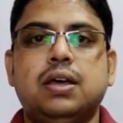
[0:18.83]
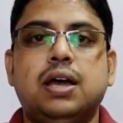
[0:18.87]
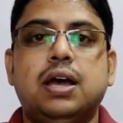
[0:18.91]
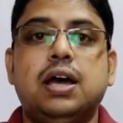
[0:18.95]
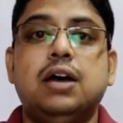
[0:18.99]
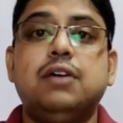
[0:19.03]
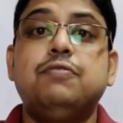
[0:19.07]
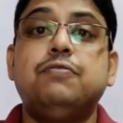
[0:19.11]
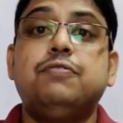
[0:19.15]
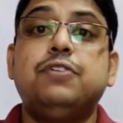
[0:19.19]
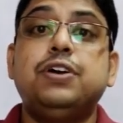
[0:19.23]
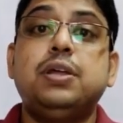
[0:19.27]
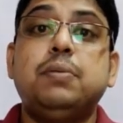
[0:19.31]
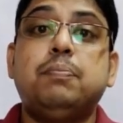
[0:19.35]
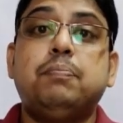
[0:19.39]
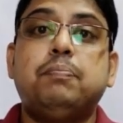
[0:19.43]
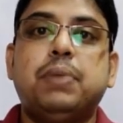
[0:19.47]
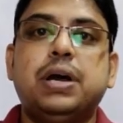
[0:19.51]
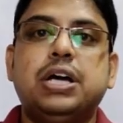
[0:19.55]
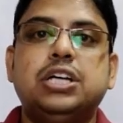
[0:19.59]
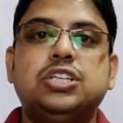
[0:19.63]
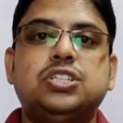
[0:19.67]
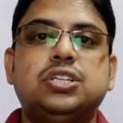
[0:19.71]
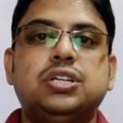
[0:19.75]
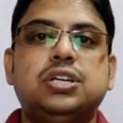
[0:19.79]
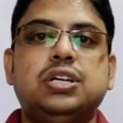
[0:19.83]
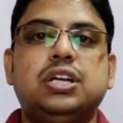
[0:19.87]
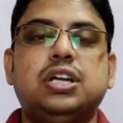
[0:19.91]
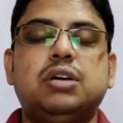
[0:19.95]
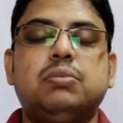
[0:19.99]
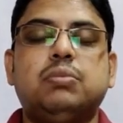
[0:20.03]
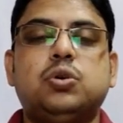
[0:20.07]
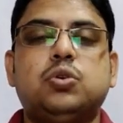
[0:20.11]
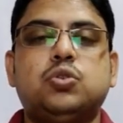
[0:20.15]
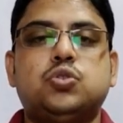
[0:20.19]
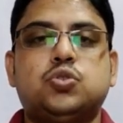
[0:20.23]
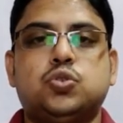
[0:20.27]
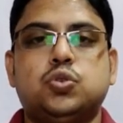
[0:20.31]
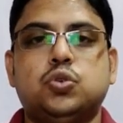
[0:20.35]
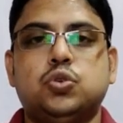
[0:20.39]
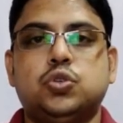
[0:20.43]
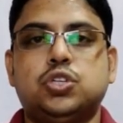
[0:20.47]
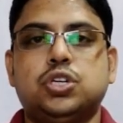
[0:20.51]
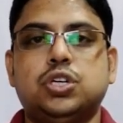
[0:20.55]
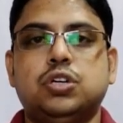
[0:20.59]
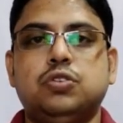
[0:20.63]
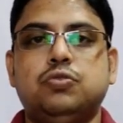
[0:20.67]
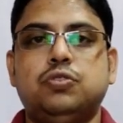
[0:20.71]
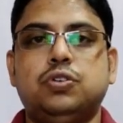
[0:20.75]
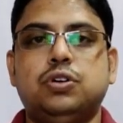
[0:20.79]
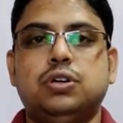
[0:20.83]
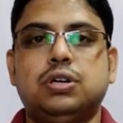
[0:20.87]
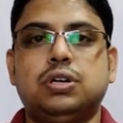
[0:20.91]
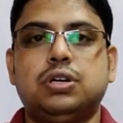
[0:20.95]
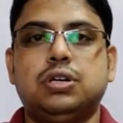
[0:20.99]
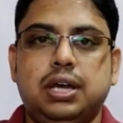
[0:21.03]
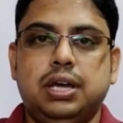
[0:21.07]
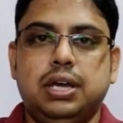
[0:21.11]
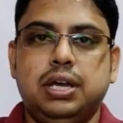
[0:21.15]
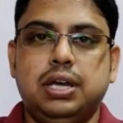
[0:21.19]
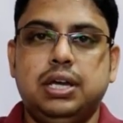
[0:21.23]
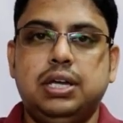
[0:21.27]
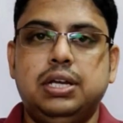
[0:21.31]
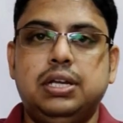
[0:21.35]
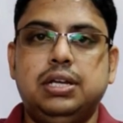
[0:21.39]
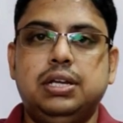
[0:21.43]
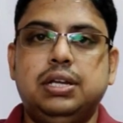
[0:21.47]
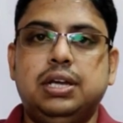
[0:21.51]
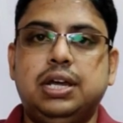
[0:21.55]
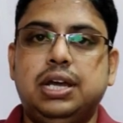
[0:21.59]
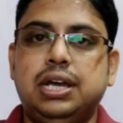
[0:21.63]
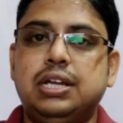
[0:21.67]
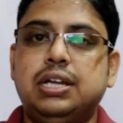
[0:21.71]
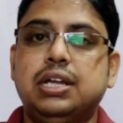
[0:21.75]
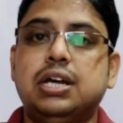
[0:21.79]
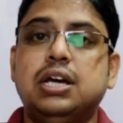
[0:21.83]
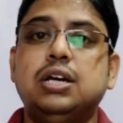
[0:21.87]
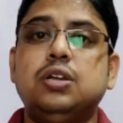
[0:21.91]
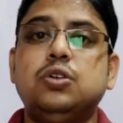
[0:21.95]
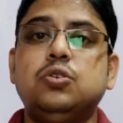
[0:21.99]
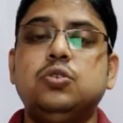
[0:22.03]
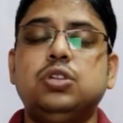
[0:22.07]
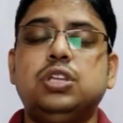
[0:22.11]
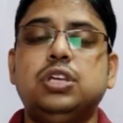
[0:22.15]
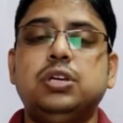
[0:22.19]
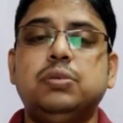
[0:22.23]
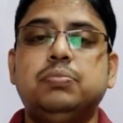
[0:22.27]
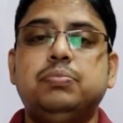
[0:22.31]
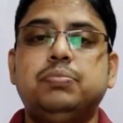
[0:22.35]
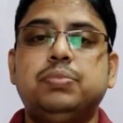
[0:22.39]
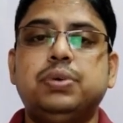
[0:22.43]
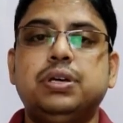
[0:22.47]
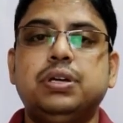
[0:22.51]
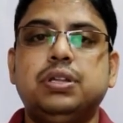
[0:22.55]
I'm very passionate about social work, and at Anudip,